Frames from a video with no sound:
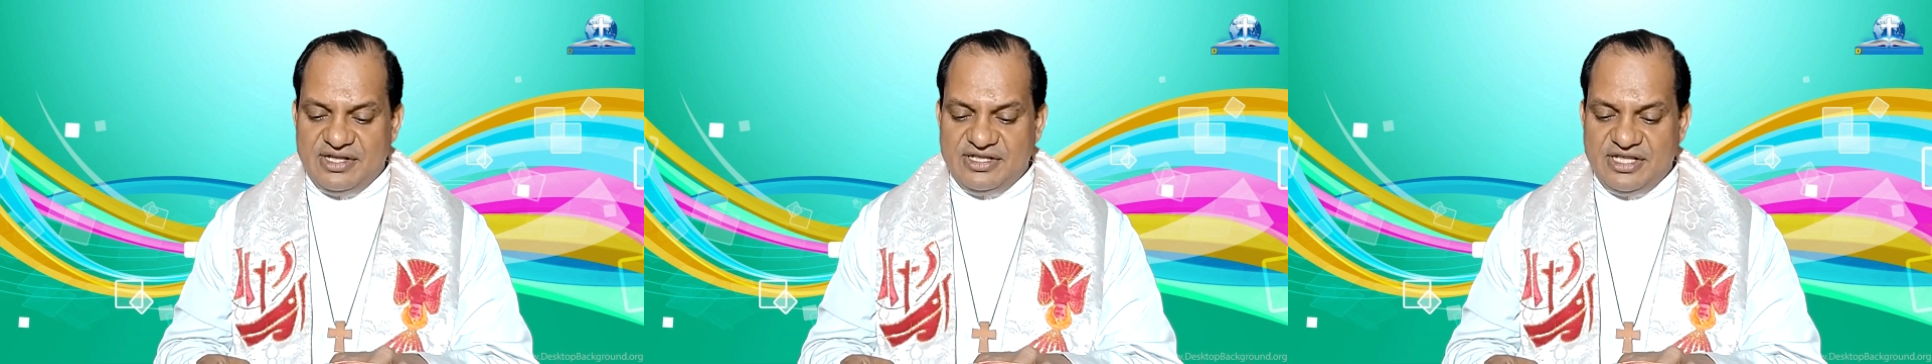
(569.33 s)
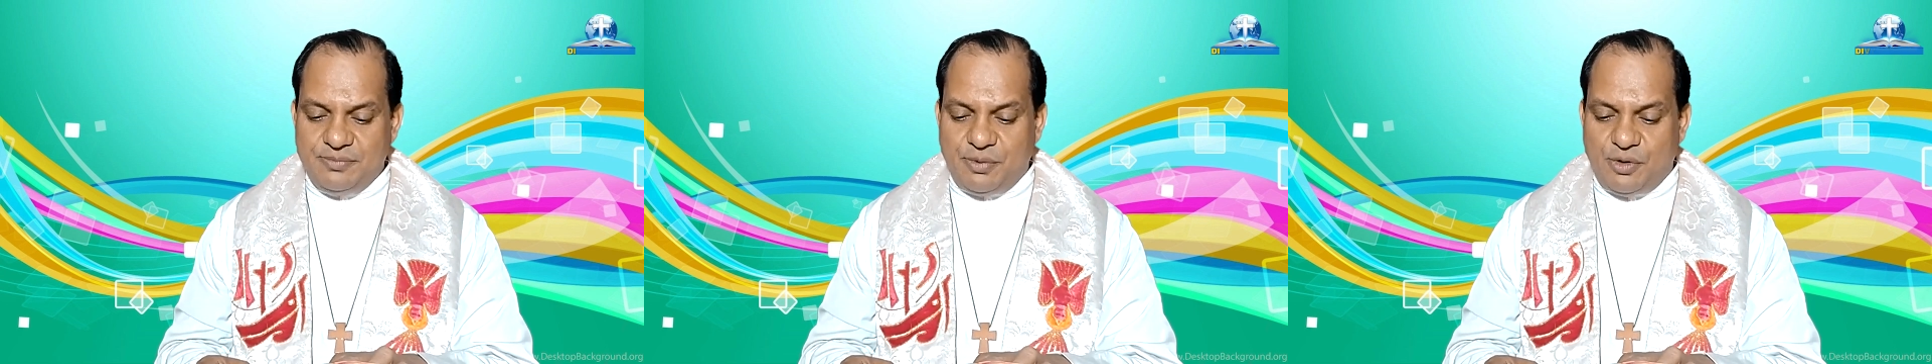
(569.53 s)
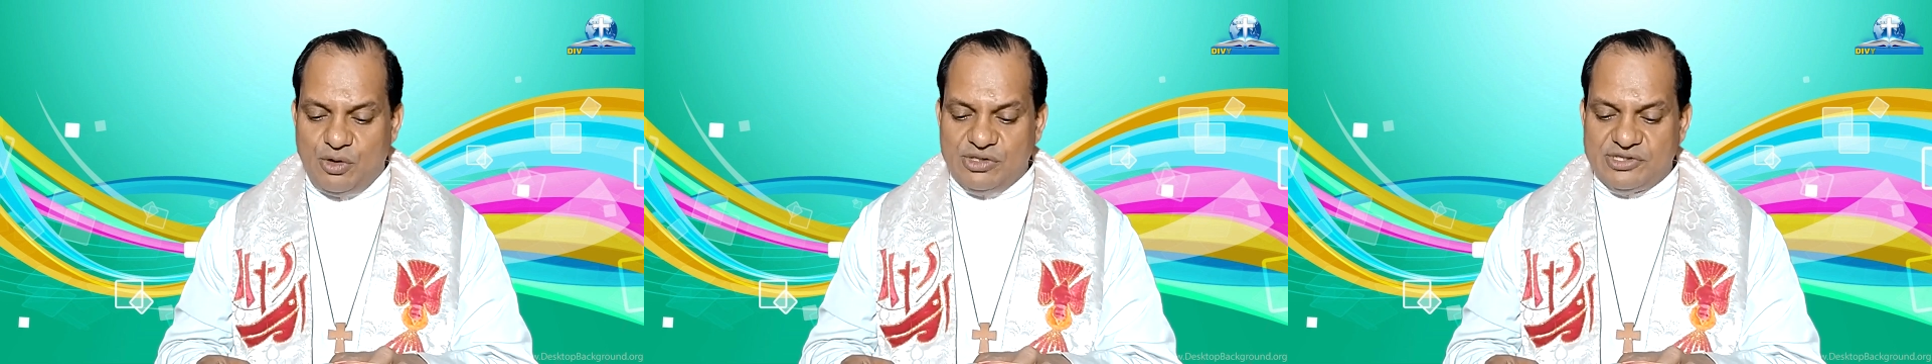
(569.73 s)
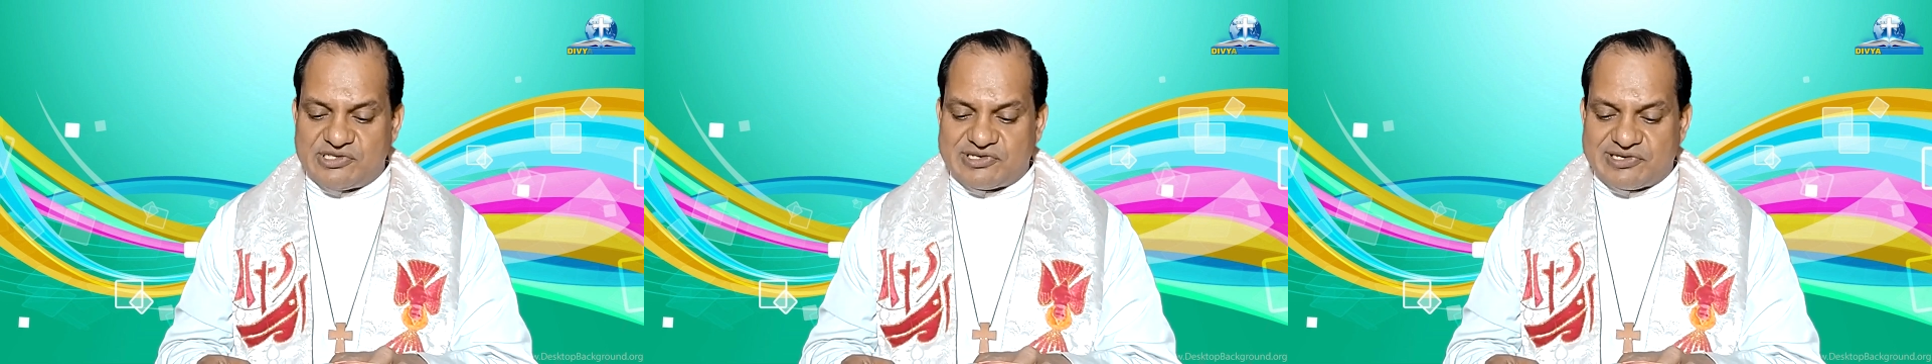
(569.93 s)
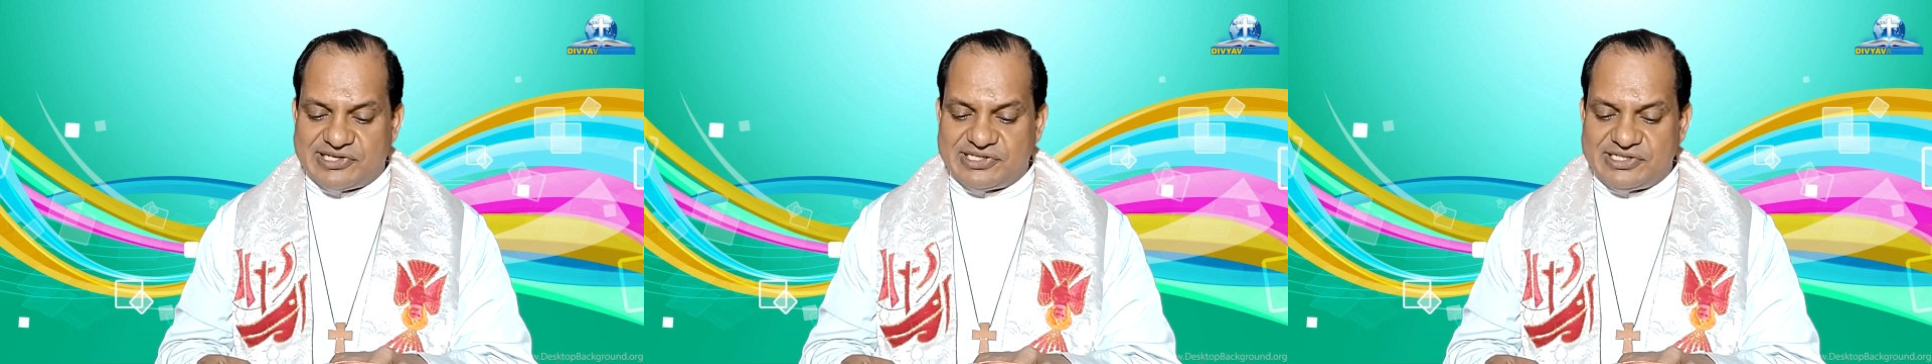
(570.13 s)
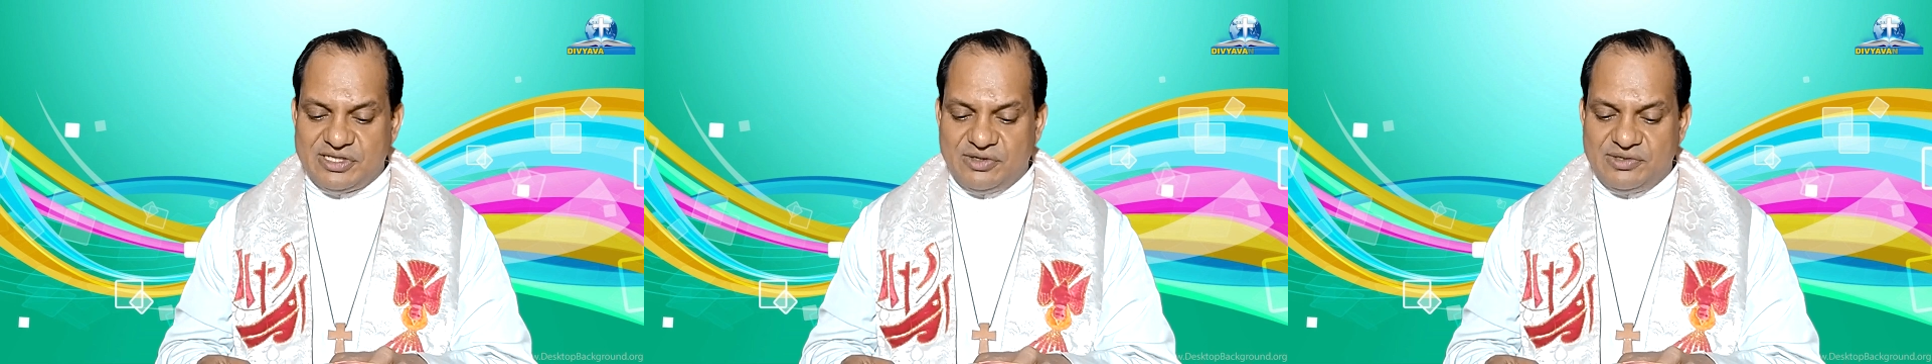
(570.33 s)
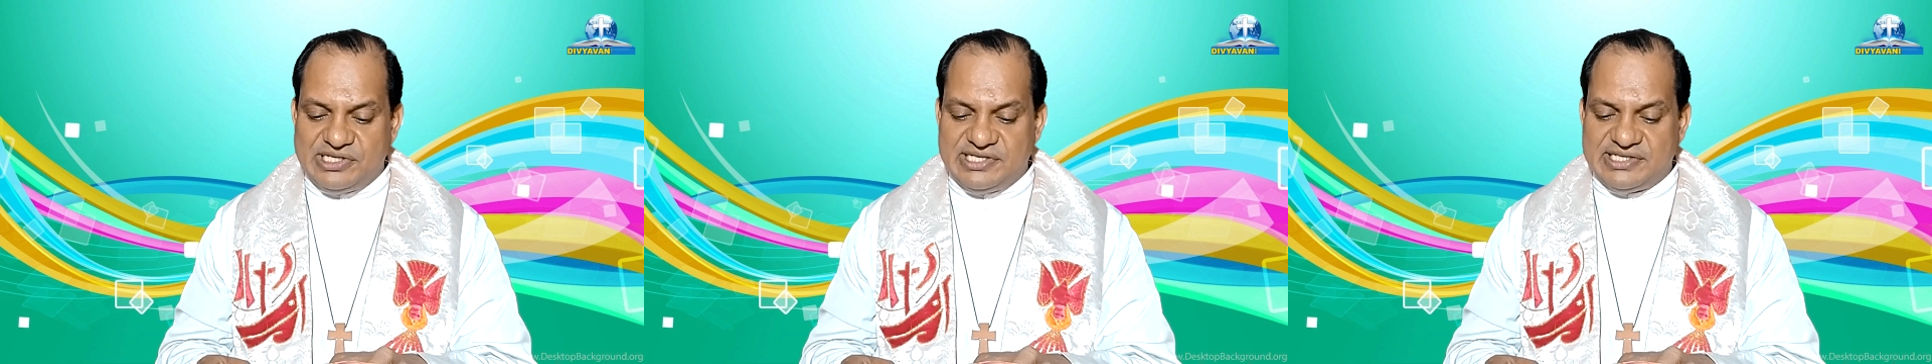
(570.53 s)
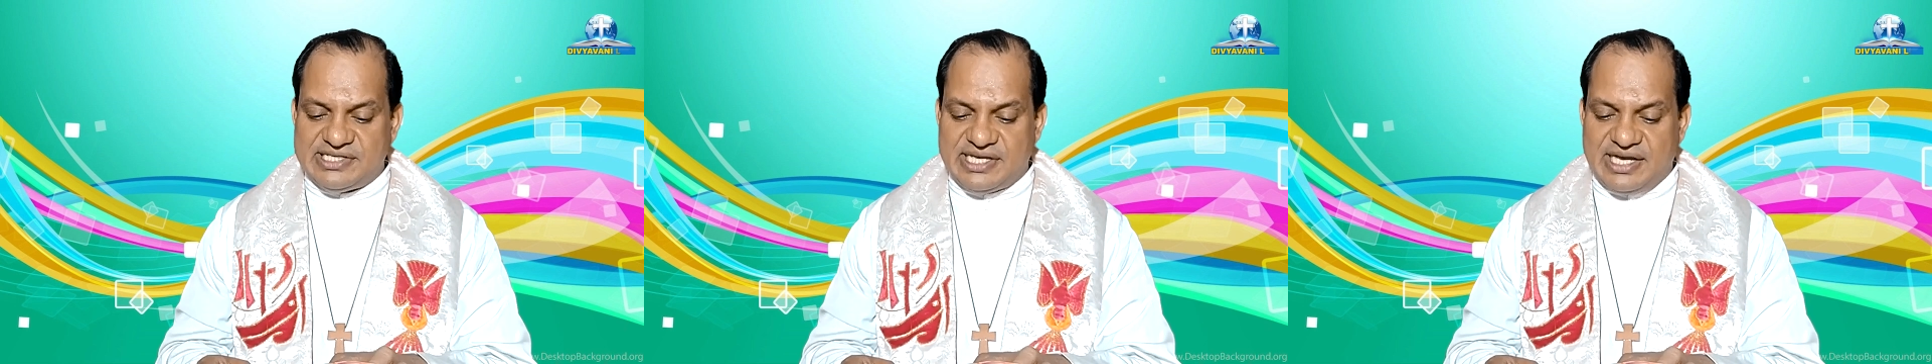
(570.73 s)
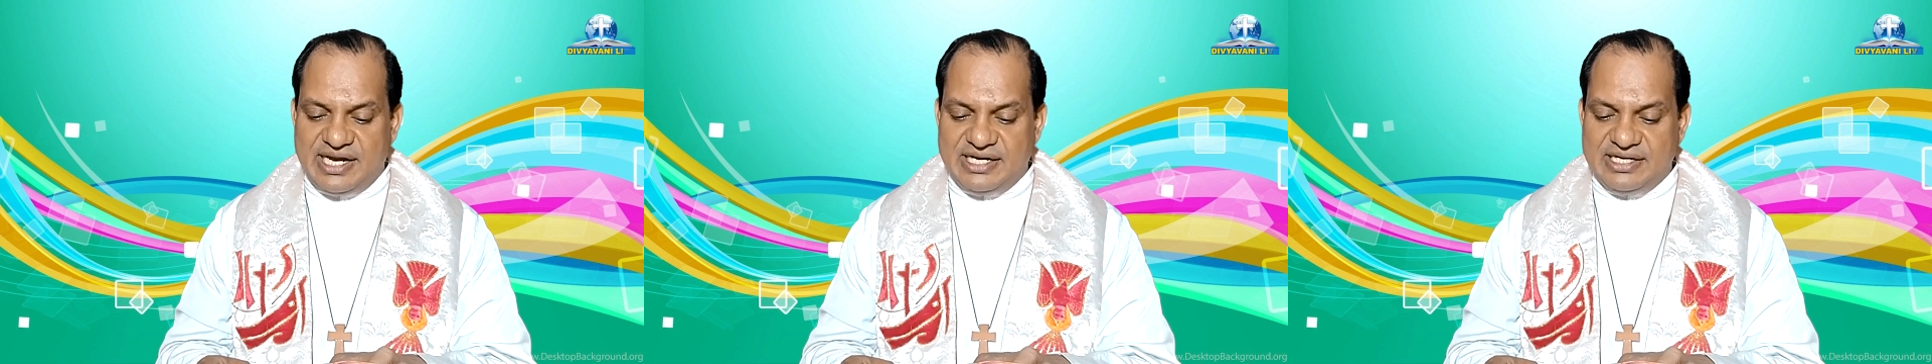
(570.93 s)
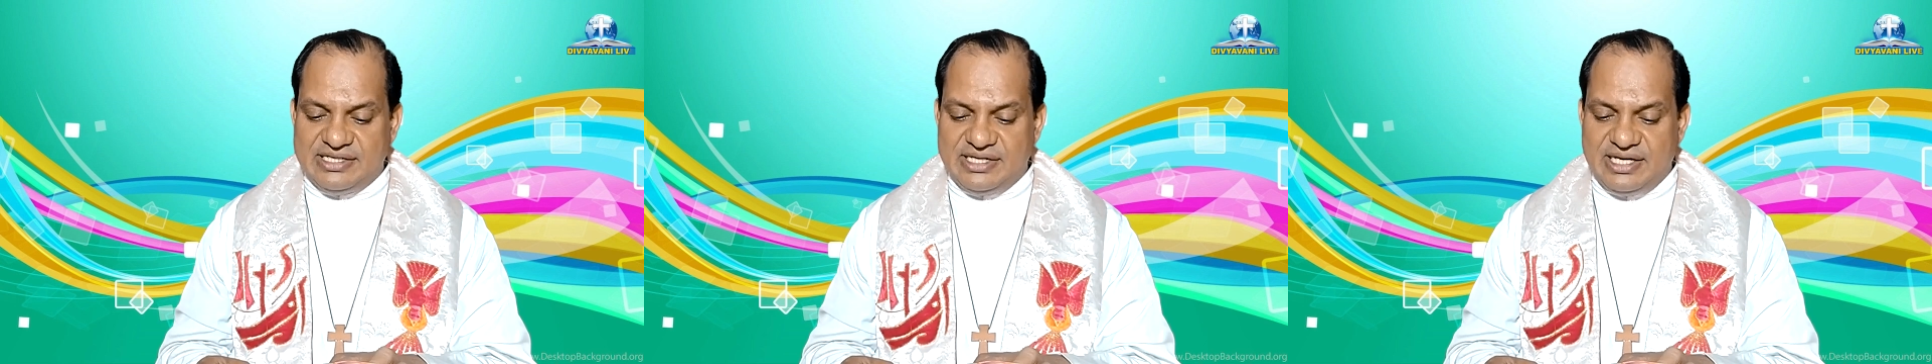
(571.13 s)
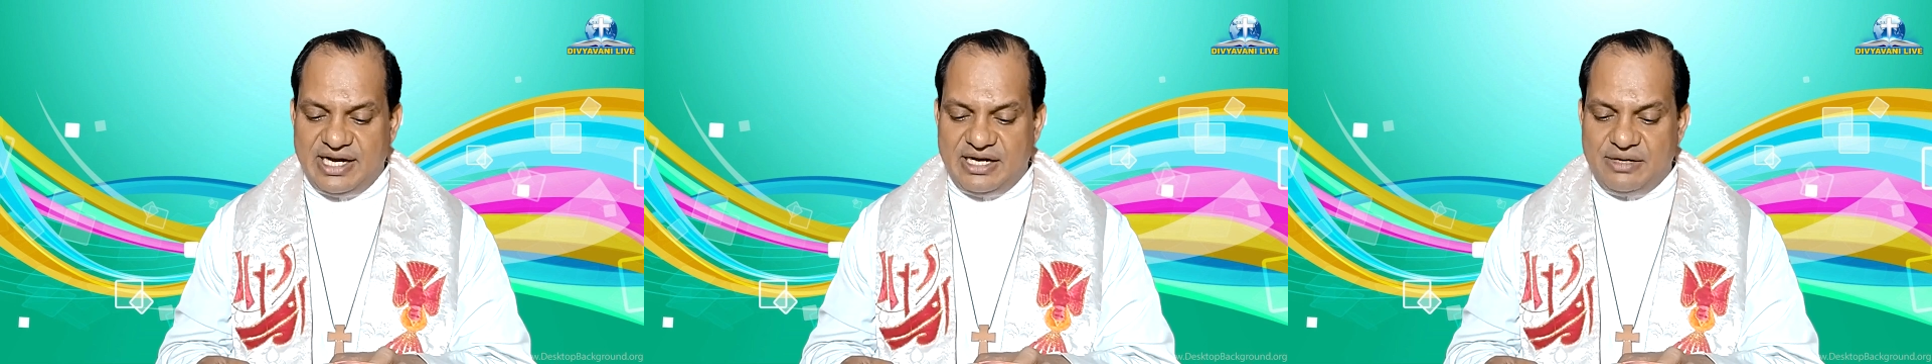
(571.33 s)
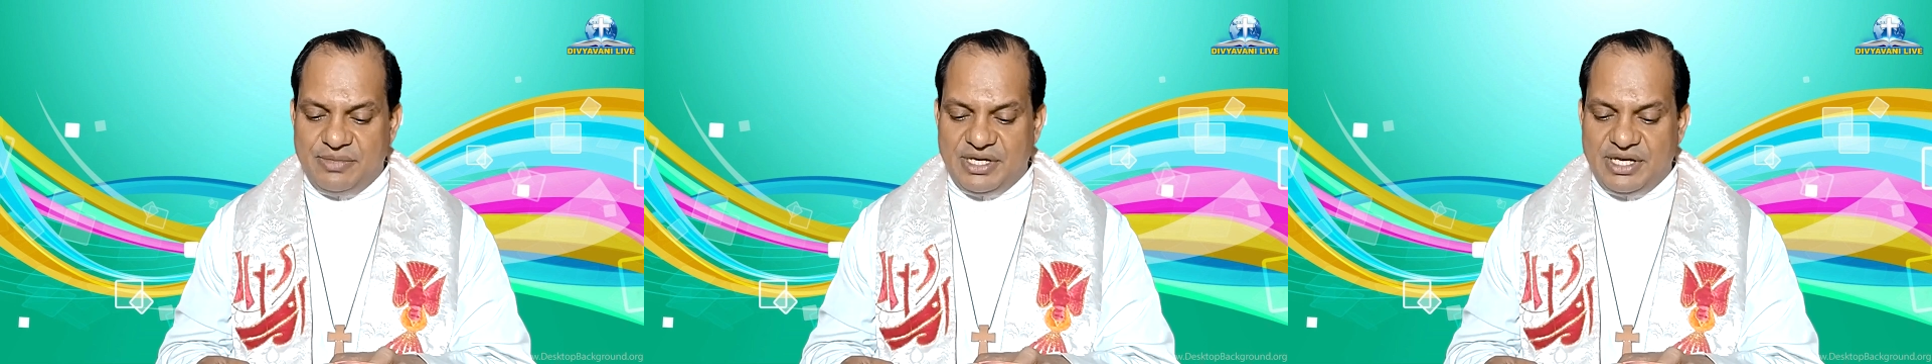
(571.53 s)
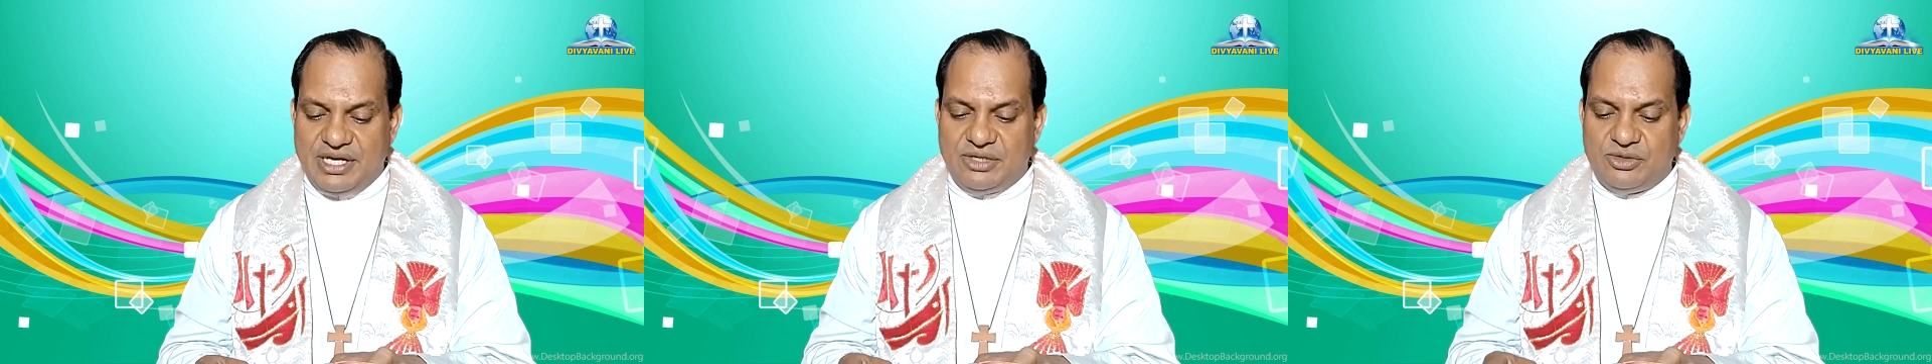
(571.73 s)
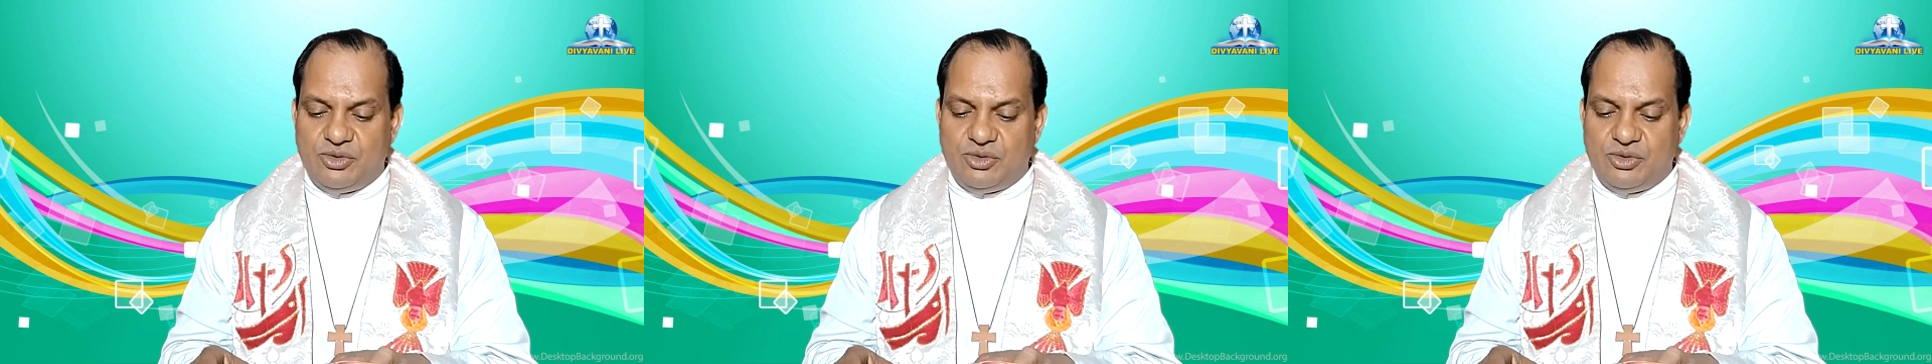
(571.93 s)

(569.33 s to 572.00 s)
then Paul stretched out his hand and began